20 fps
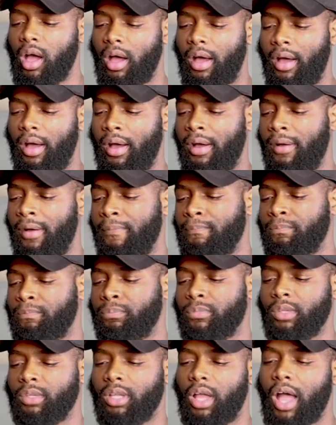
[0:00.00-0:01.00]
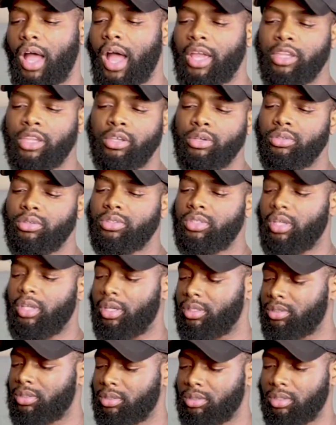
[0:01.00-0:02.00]
I use
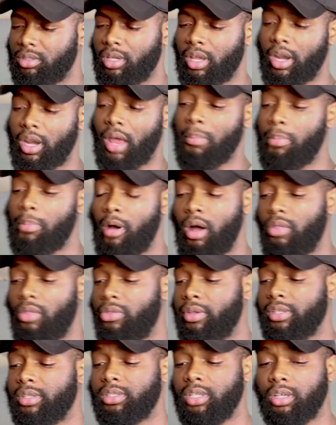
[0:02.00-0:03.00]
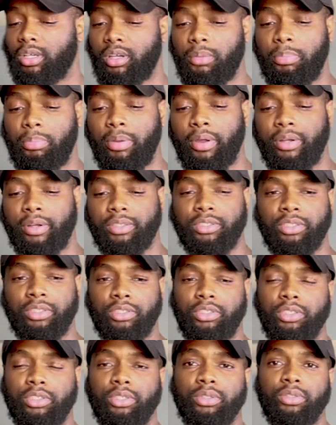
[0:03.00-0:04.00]
this, and I bought this in
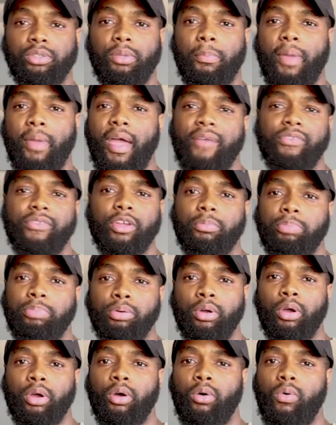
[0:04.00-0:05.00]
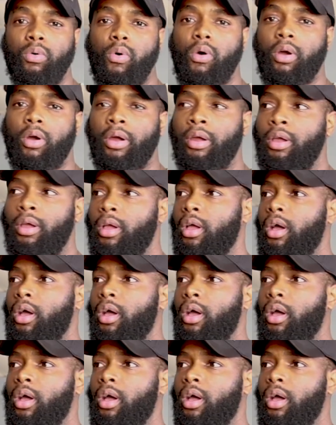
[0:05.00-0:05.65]
comparison to the Mavic Pro or